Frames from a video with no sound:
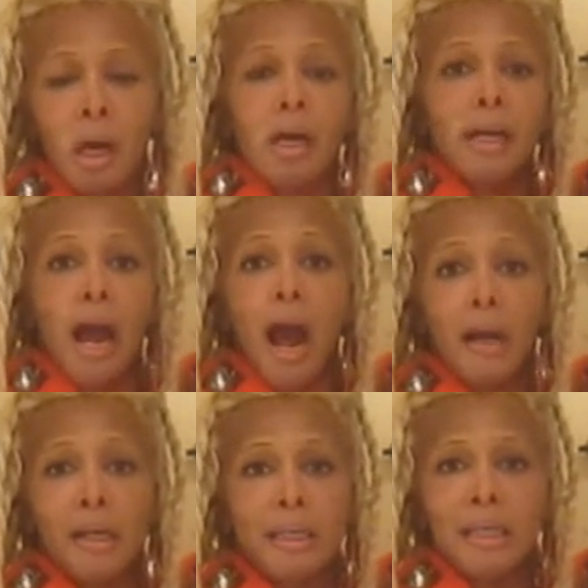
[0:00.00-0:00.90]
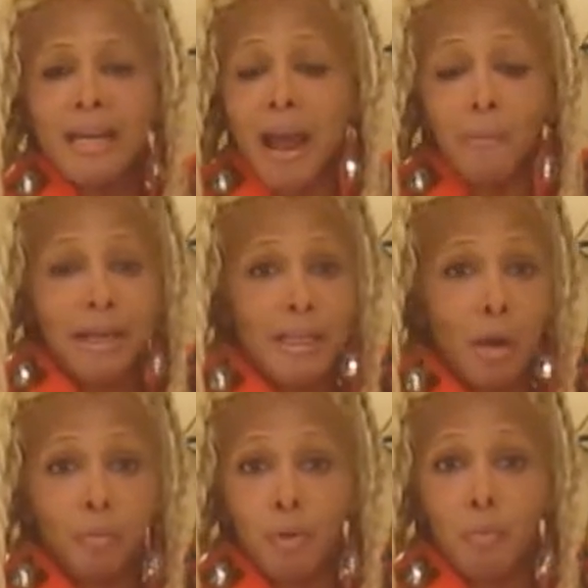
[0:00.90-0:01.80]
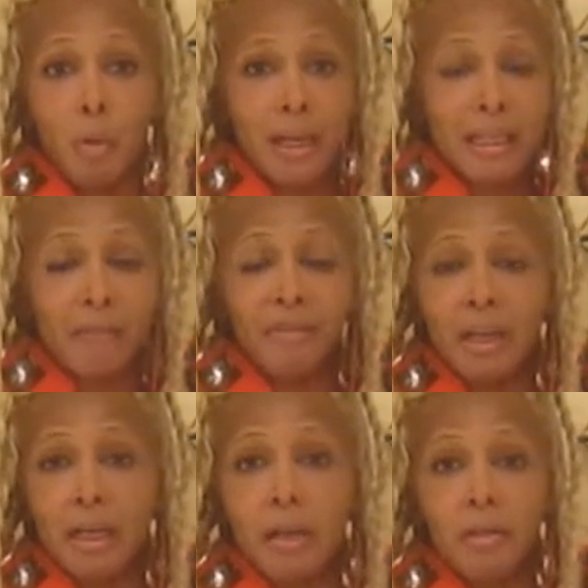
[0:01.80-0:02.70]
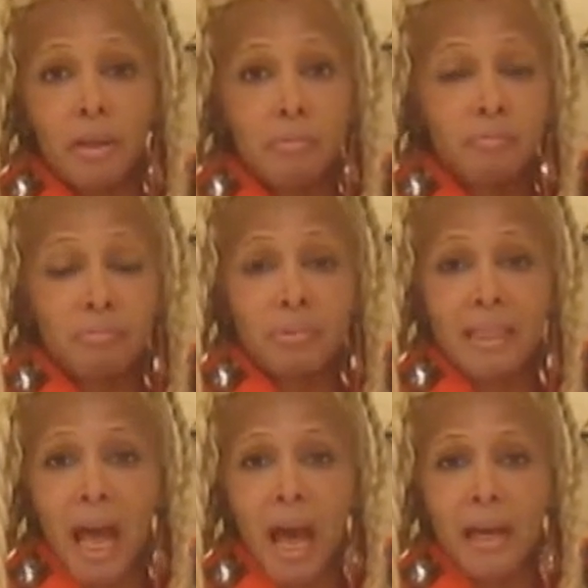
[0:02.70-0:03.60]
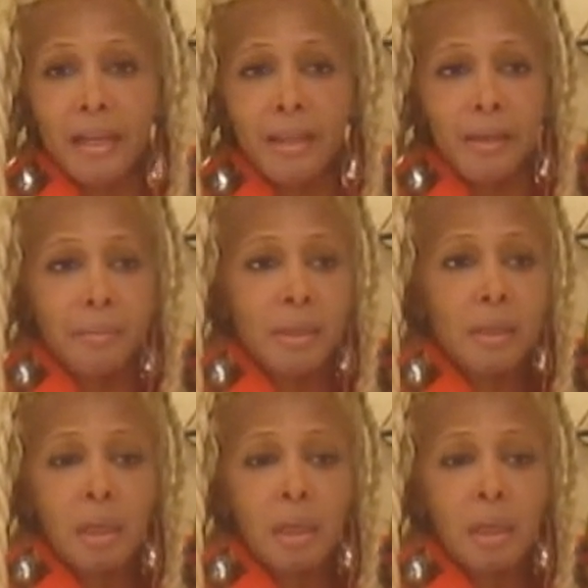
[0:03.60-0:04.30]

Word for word: a goddess, and now I don't no more because I found another side of them. And,